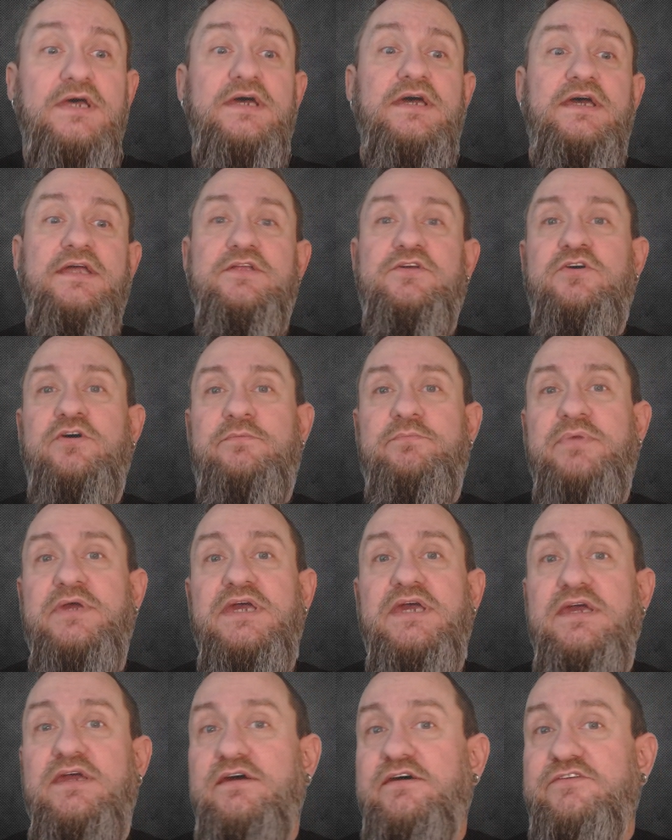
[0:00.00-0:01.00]
It could
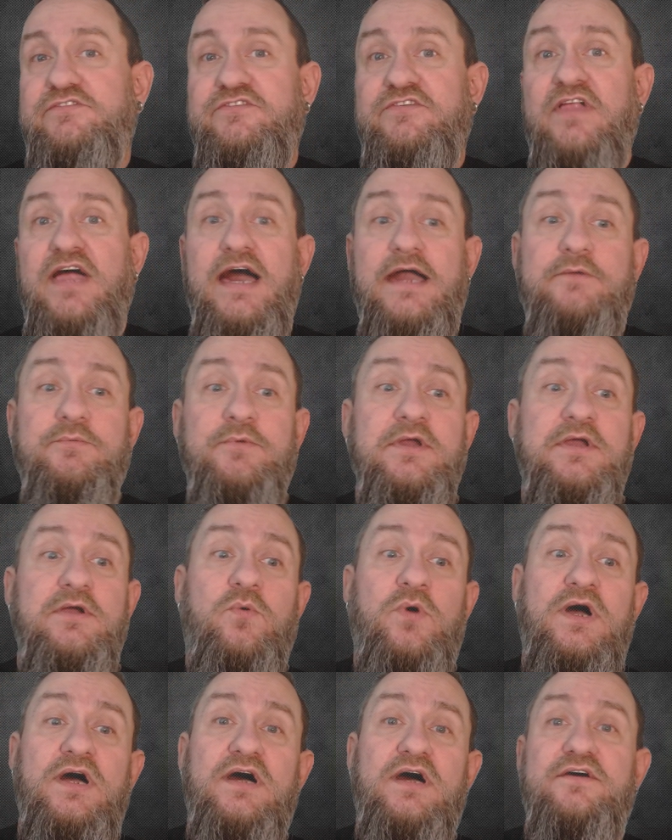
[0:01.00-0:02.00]
be a Slack
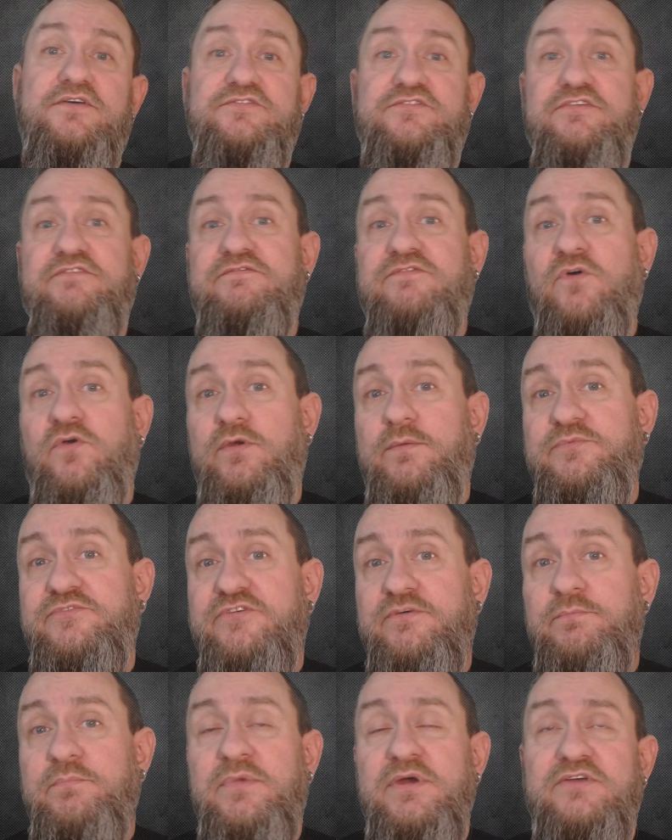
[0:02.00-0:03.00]
request, a form
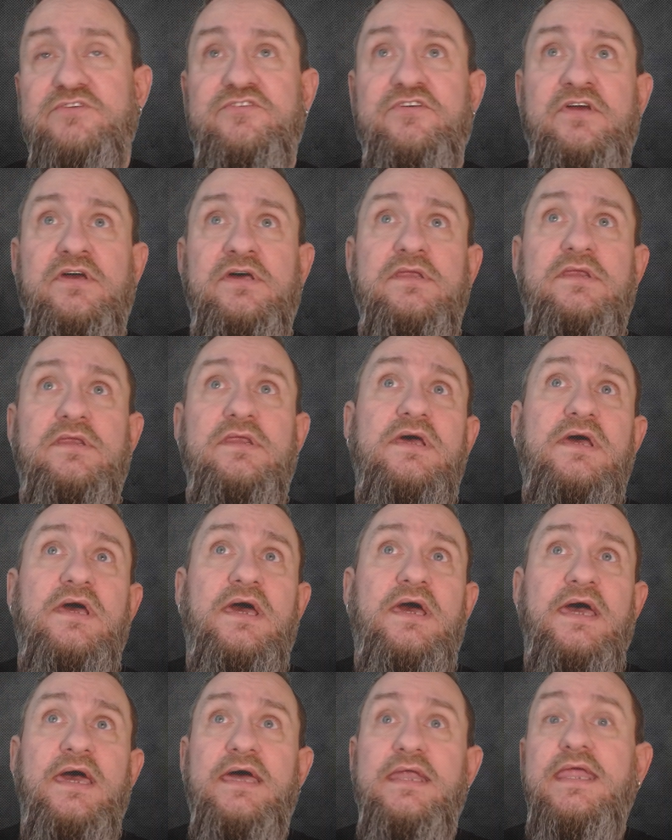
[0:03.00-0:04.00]
submission,
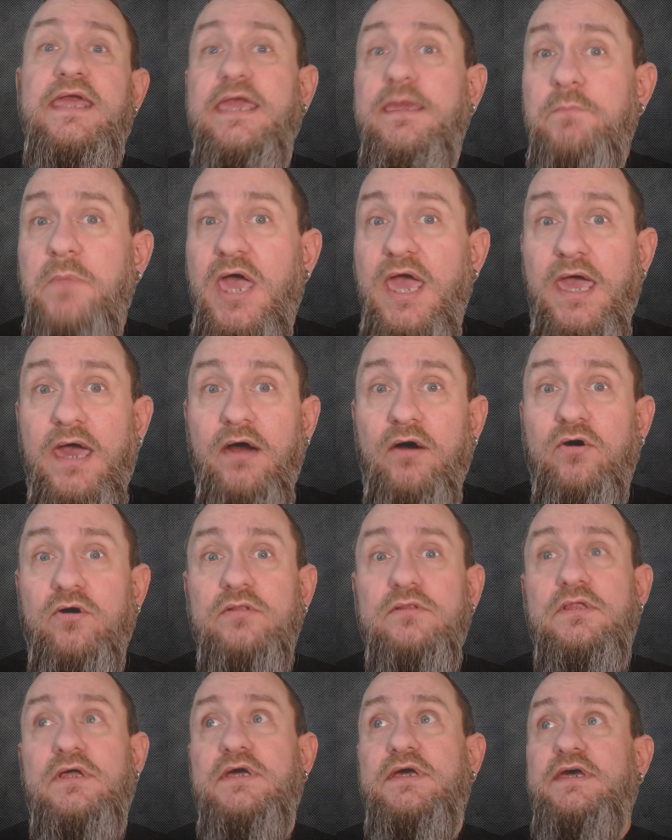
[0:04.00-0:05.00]
an
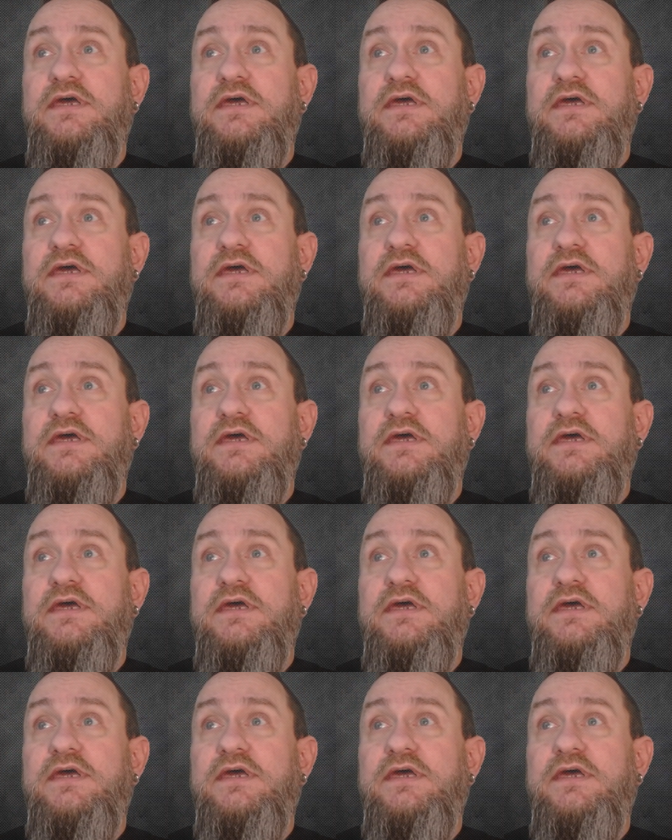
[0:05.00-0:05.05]
email.